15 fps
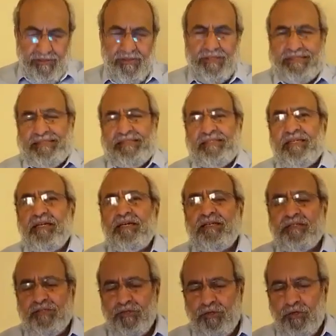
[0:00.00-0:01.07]

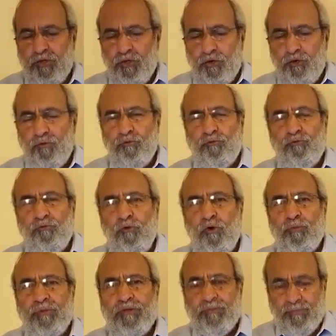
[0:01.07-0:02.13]
as-salat,
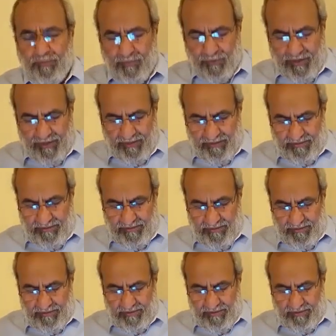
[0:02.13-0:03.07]
formal prayers.